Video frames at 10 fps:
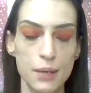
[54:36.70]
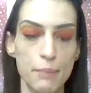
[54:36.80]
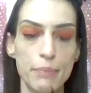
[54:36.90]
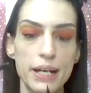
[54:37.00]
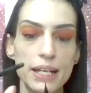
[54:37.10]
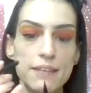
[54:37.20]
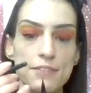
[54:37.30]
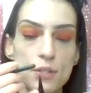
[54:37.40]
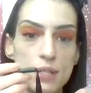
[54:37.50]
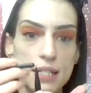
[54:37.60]
But
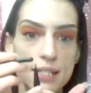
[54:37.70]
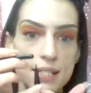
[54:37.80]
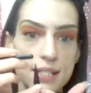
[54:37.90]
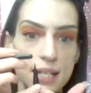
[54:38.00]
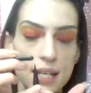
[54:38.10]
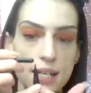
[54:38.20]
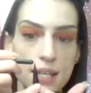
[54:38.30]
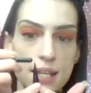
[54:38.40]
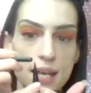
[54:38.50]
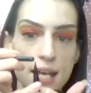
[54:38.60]
if you can
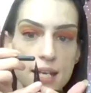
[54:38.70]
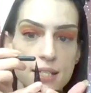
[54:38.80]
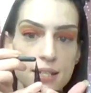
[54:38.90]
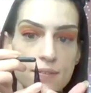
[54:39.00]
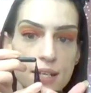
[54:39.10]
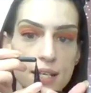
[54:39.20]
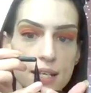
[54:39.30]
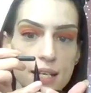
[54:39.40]
see the end of it,